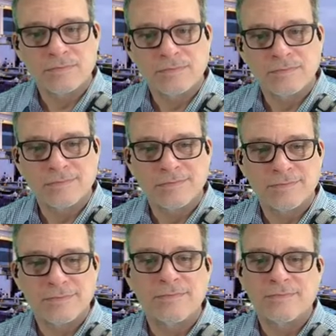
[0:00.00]

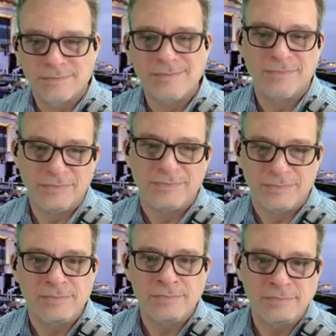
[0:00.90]

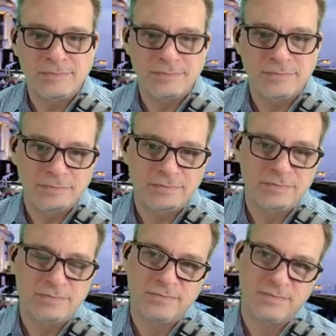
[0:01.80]

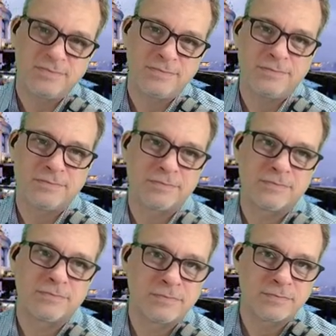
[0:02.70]

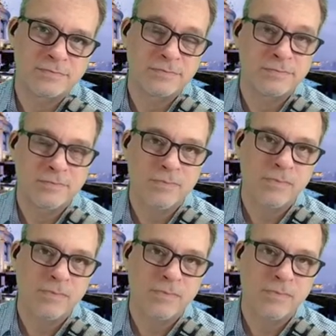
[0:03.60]
[no speech]